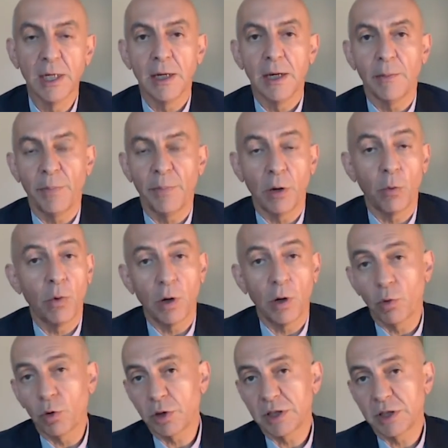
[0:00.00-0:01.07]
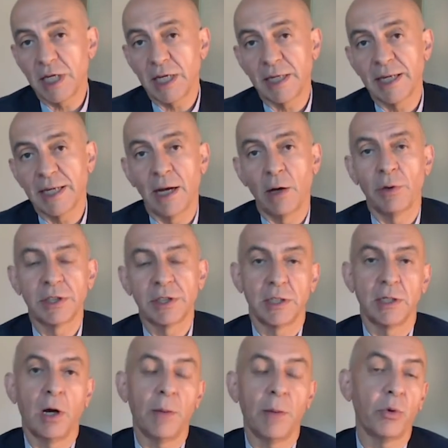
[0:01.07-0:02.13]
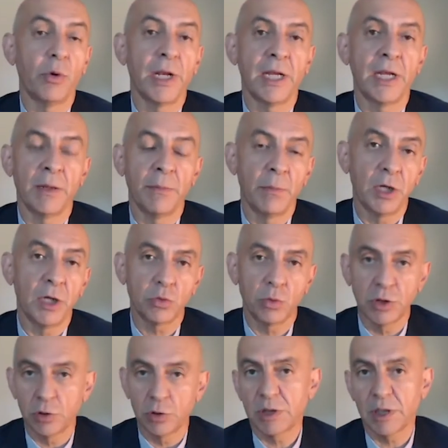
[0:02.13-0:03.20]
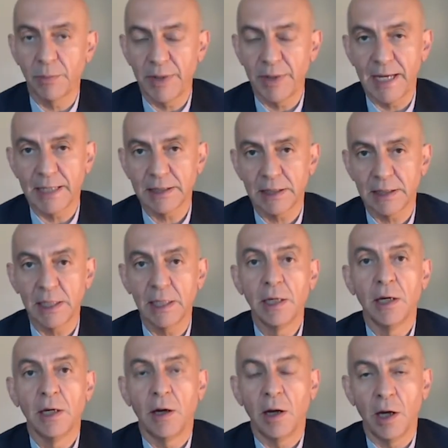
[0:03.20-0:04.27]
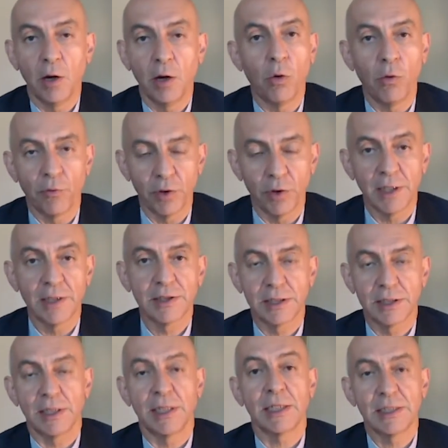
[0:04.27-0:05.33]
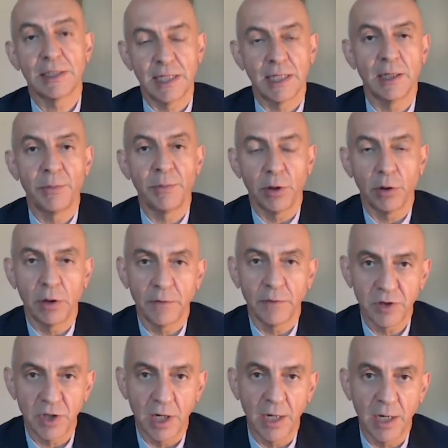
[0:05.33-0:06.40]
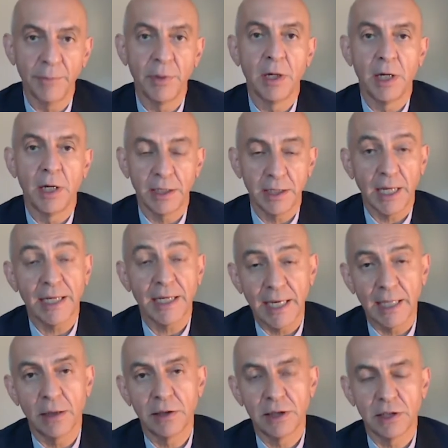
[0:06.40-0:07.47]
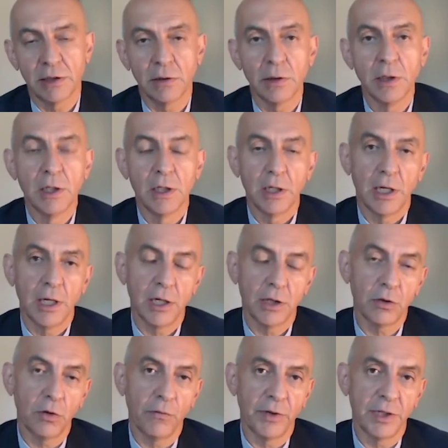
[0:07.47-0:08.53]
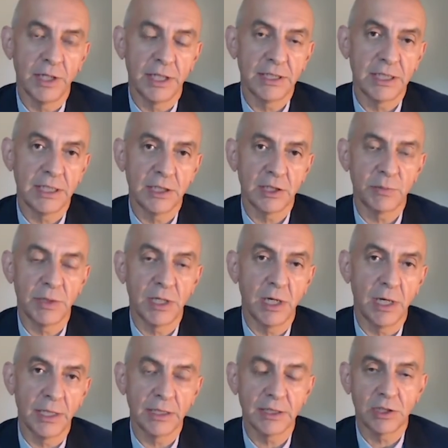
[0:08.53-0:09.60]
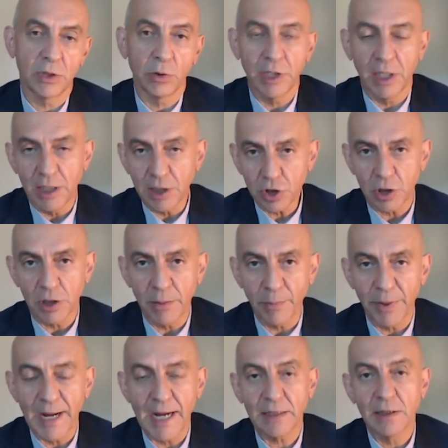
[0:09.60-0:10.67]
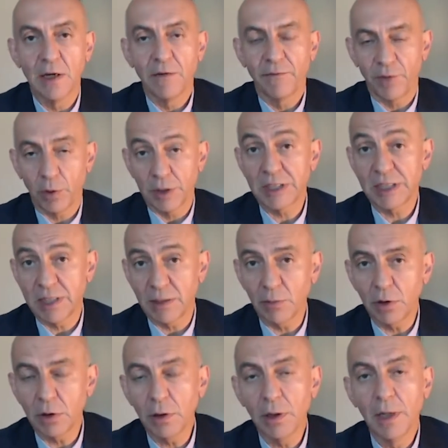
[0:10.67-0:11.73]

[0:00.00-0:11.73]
But what we're seeing now is operating at much reduced capacity over this extended period of time, again, until COVID-19 is behind us. So the initial impact, very similar.